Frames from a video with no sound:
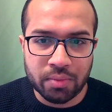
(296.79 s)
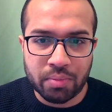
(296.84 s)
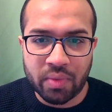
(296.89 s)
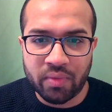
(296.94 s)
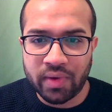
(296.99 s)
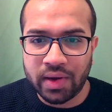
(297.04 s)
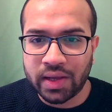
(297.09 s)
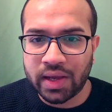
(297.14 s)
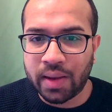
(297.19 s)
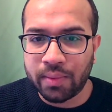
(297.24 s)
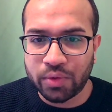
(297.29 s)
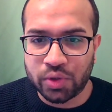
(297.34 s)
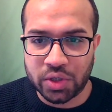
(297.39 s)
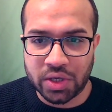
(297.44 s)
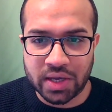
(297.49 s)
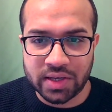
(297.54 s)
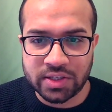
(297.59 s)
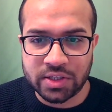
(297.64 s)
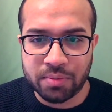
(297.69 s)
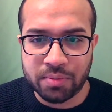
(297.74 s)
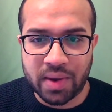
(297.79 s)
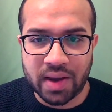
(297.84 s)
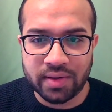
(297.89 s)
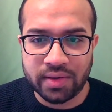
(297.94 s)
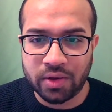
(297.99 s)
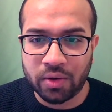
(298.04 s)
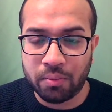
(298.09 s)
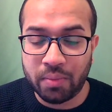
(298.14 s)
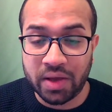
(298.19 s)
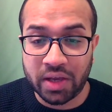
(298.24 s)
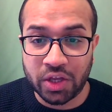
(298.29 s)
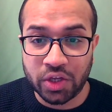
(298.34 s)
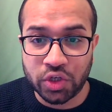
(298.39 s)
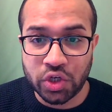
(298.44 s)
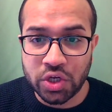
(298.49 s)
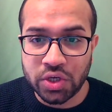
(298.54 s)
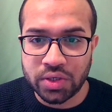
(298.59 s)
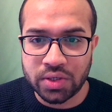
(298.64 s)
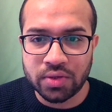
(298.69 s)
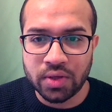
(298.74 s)
But when it comes to customizing or making
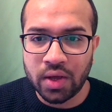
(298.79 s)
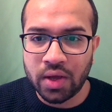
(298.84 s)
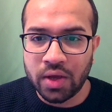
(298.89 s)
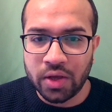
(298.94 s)
changes,